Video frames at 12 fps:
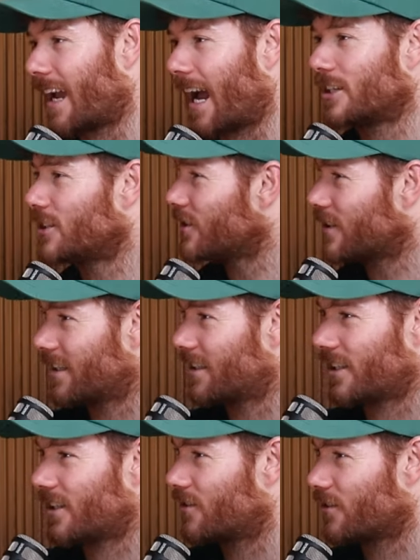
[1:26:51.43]
Can you
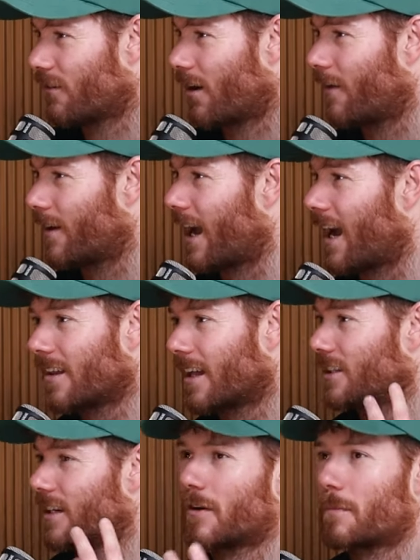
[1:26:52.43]
continue to grow and add?
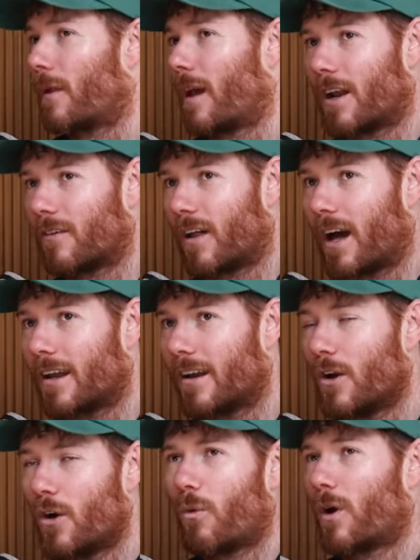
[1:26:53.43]
Like, do you have a plan of like
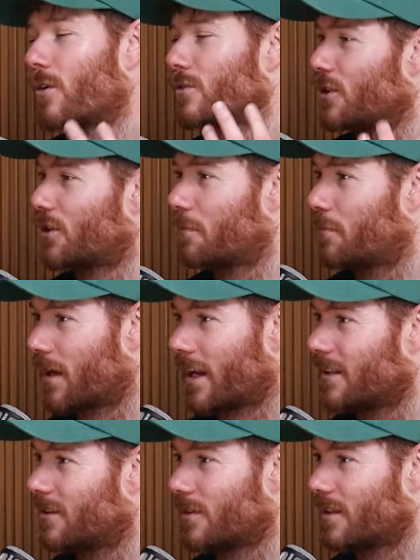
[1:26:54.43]
what else you could bring
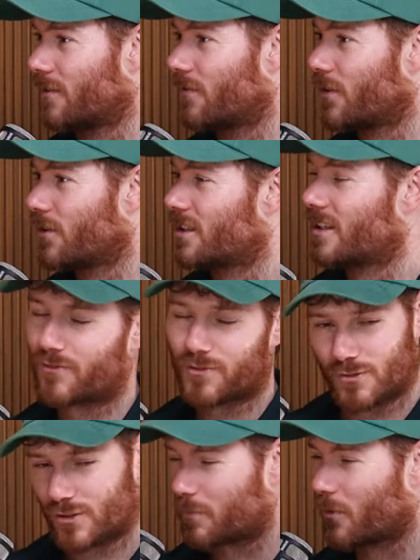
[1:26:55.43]
into it in the future,
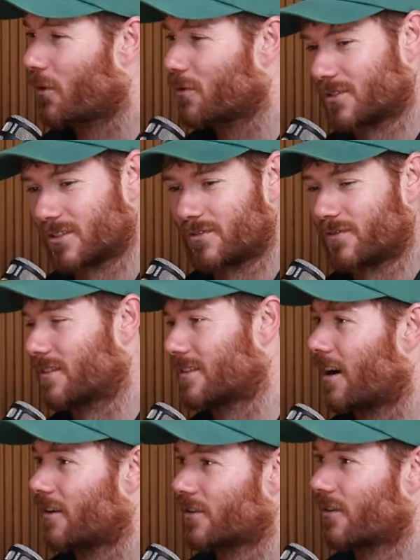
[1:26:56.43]
different sports or different
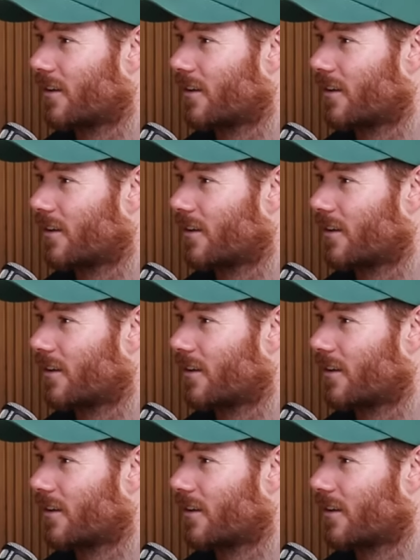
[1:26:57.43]
styles of